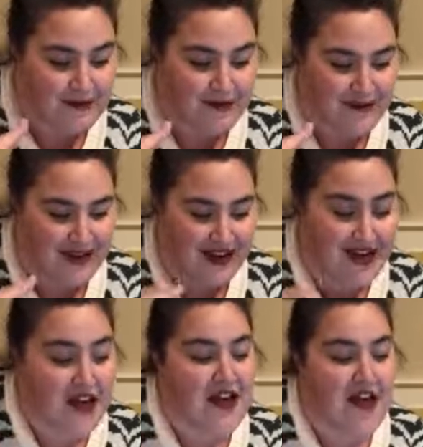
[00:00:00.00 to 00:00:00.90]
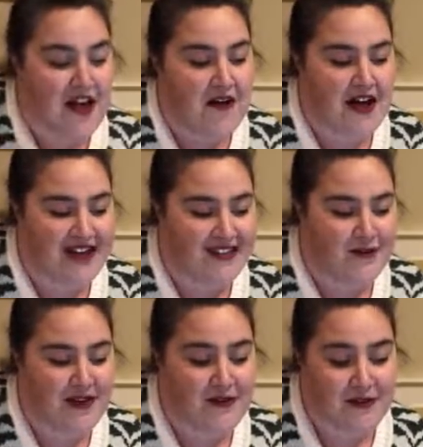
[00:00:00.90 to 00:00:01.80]
for me. Okay, so we
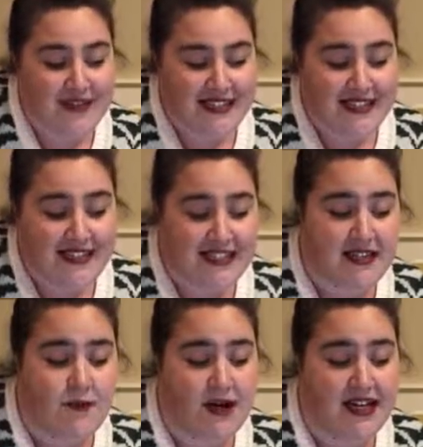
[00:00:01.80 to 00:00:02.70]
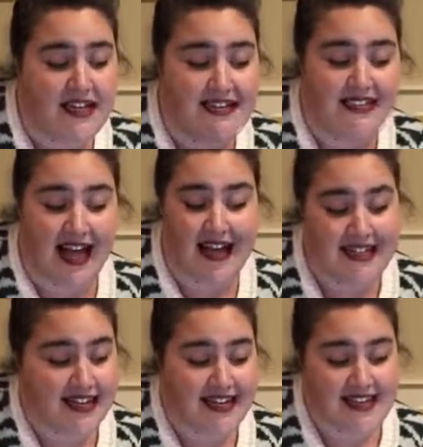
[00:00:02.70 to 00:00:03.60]
have Christine D1 is dying to
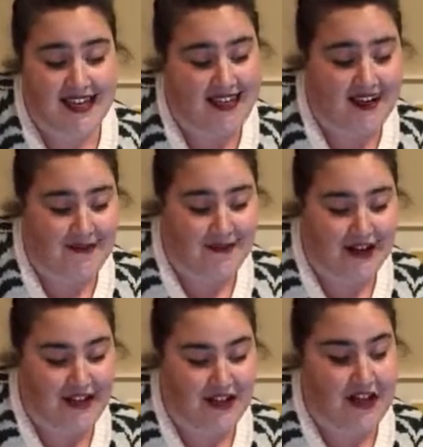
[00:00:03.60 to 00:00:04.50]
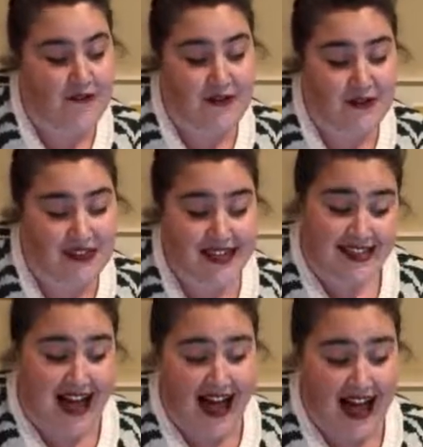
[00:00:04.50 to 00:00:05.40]
get a skincare fridge, and Ruth says
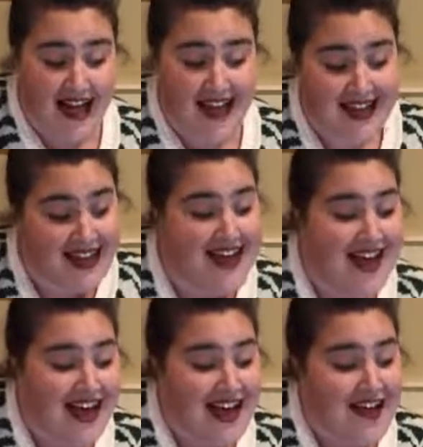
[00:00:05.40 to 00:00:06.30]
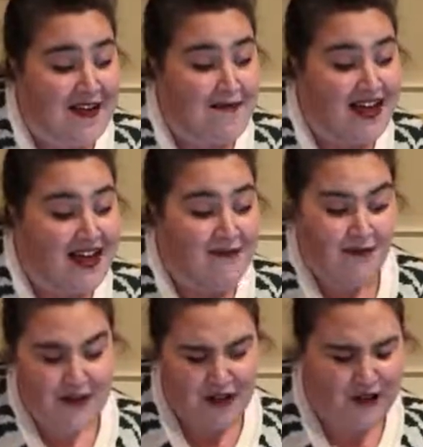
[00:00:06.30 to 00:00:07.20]
hi. And
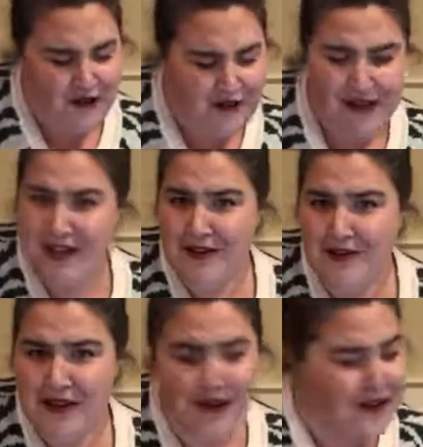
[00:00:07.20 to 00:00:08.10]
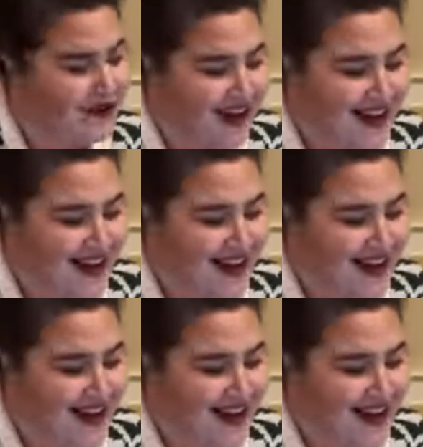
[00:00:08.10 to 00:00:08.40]
Ruth, you're really cute too.